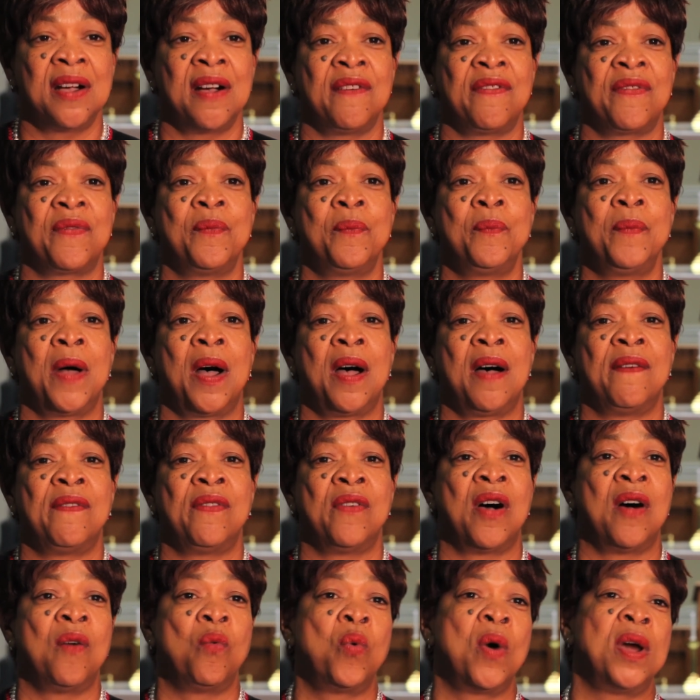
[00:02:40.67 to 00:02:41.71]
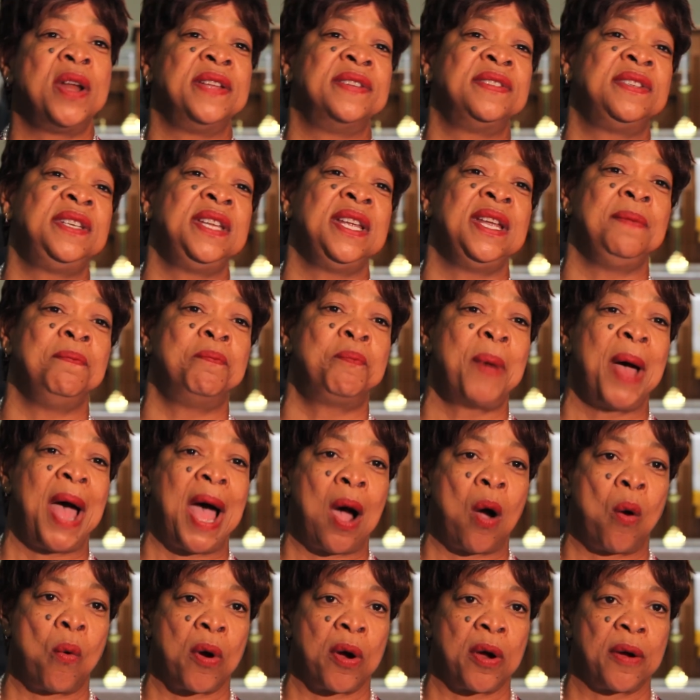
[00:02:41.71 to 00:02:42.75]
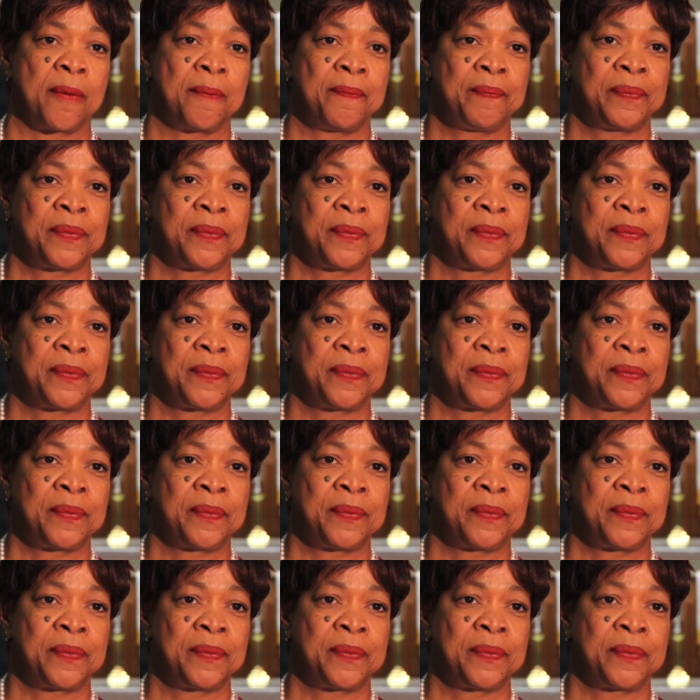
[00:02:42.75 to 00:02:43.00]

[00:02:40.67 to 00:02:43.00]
of what is deemed power.